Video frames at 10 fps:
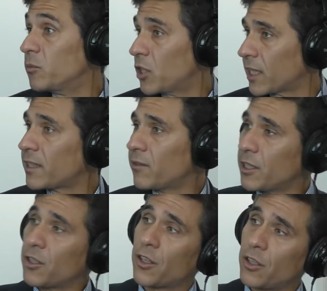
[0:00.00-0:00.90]

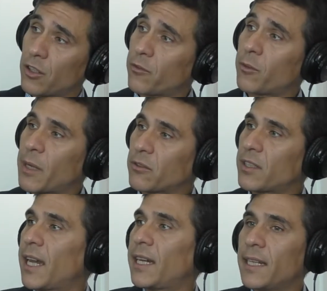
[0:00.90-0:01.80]
objectively good, looked from
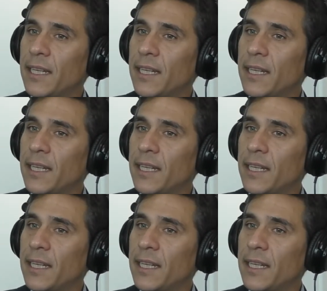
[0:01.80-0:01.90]
outside,